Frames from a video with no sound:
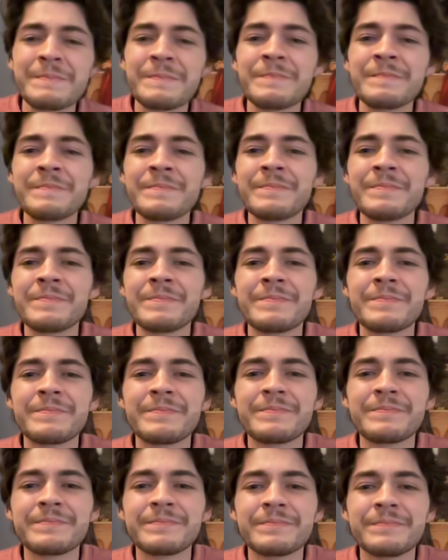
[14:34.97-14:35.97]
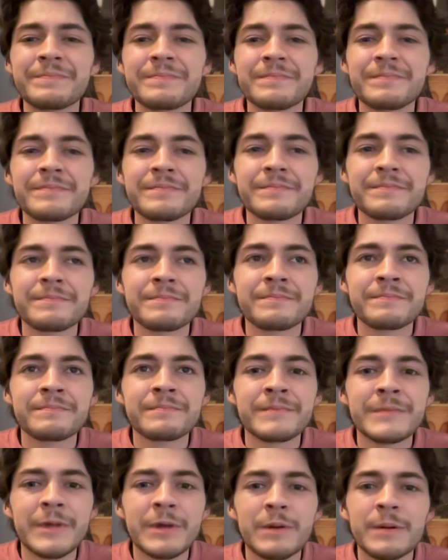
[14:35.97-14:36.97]

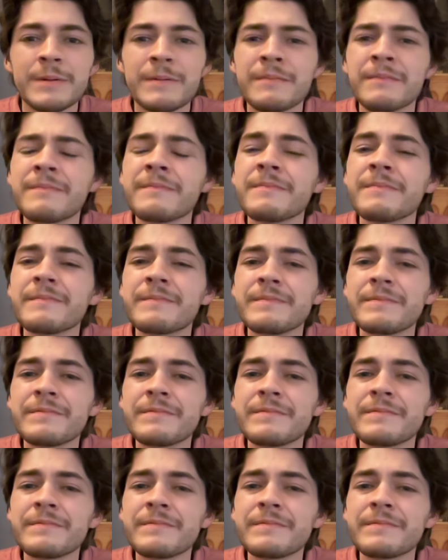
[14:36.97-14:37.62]
No one is speaking in this clip.